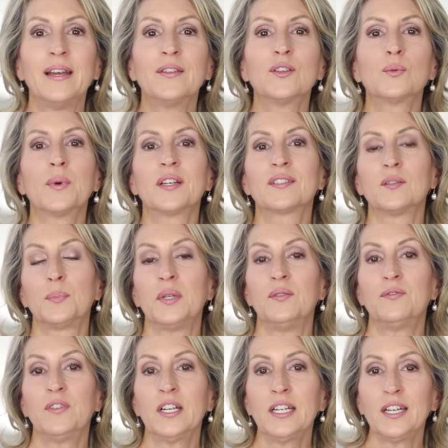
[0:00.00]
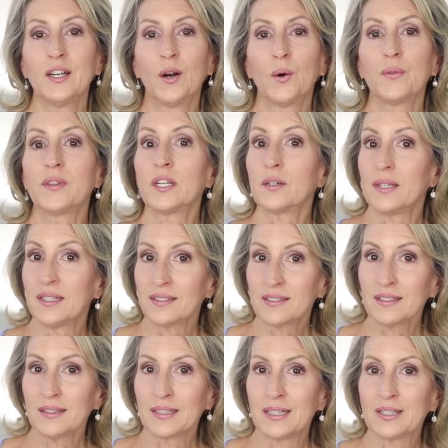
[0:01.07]
In the recipe video, there
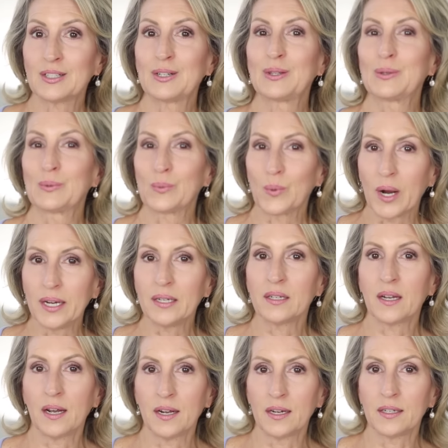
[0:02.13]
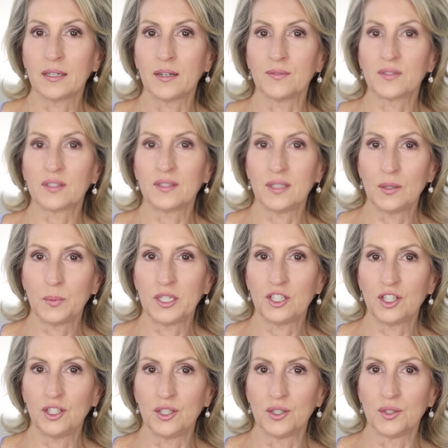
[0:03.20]
is a link to the right kind of
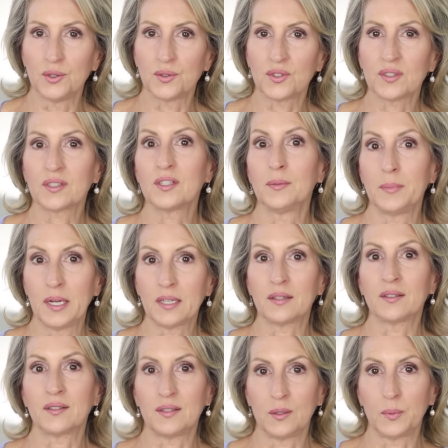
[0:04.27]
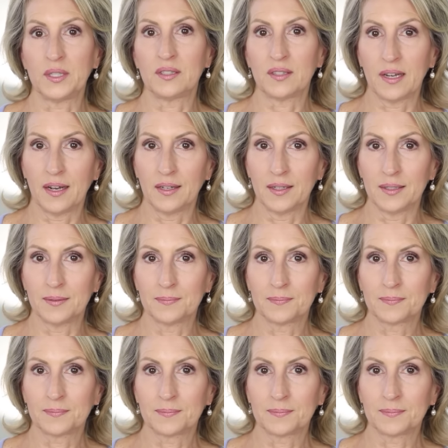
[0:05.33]
seaweed to use to make the seaweed salad.